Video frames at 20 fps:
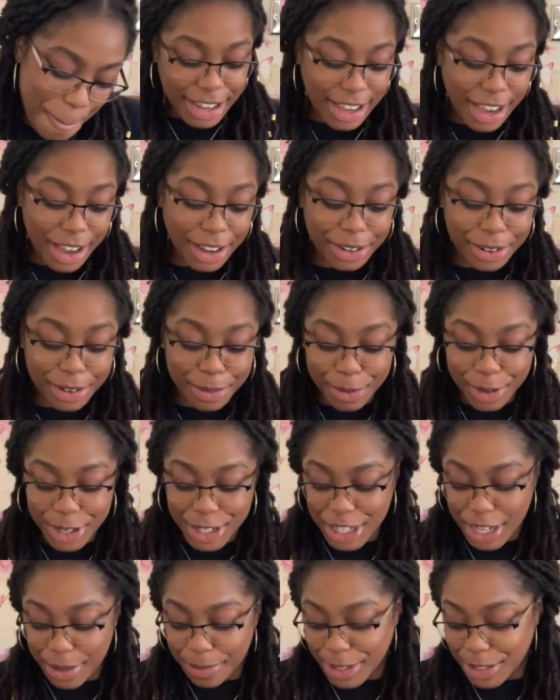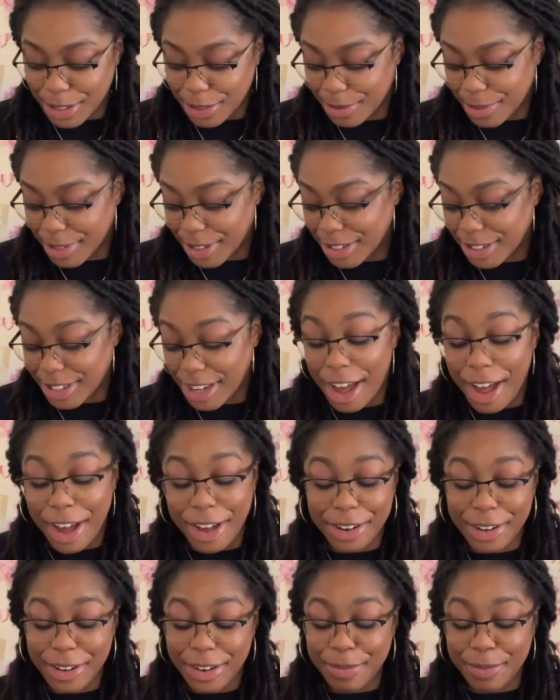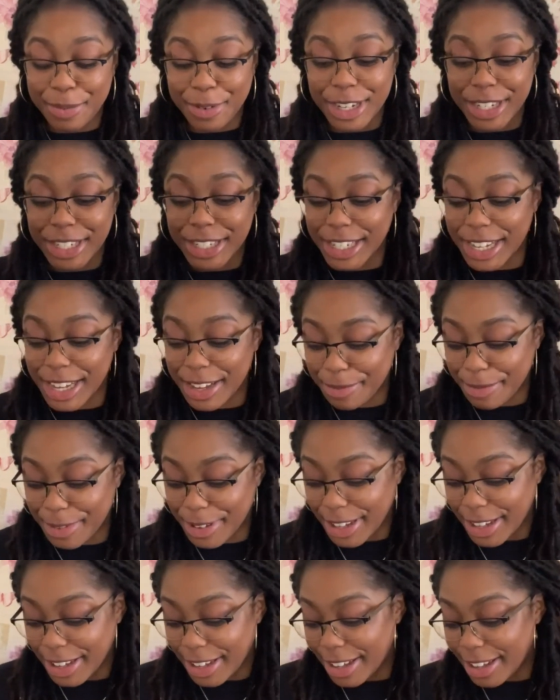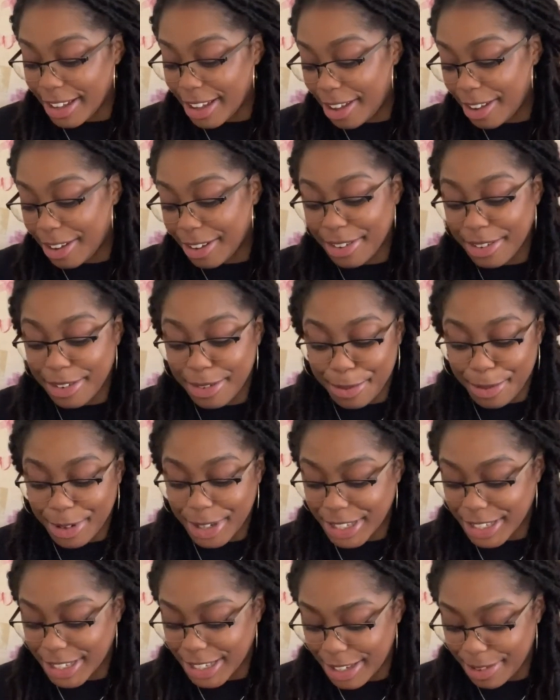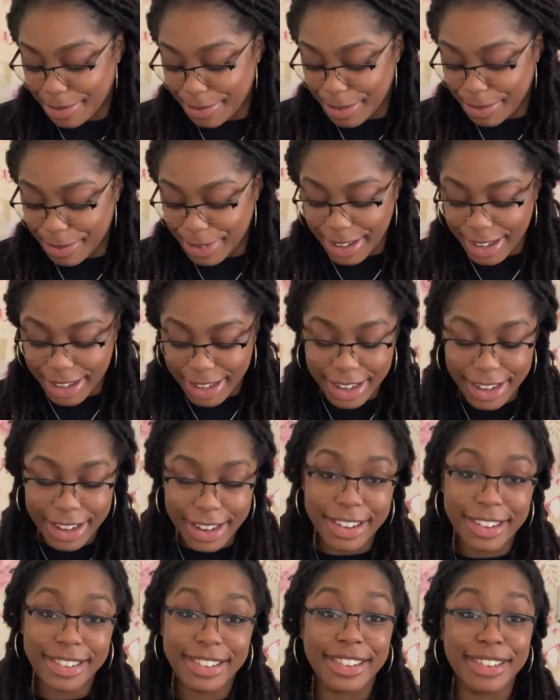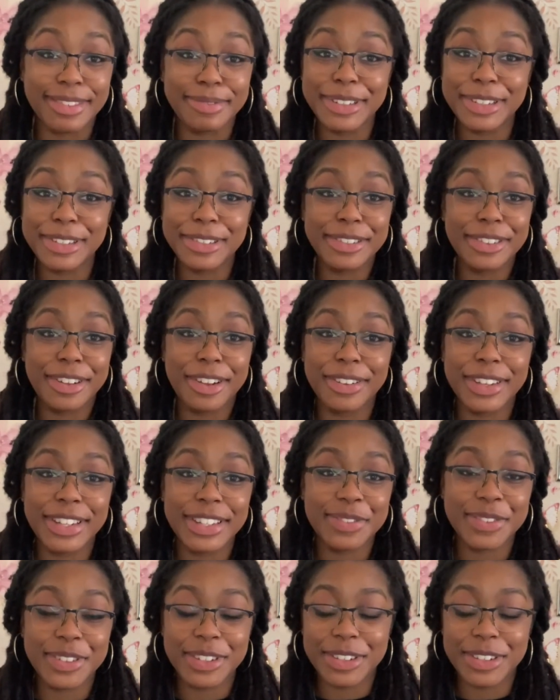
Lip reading: Y'all don't appreciate me too much. Y'all don't appreciate me, man. I'll be doing all this for